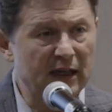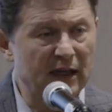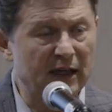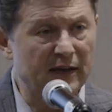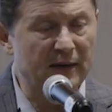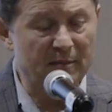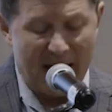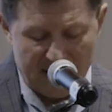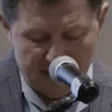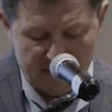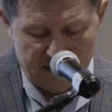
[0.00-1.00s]
the
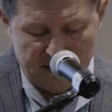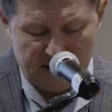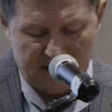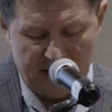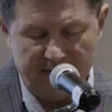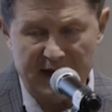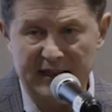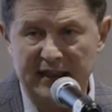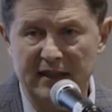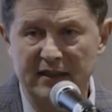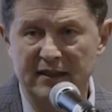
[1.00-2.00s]
battle of
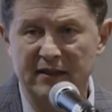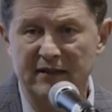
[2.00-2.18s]
ideas,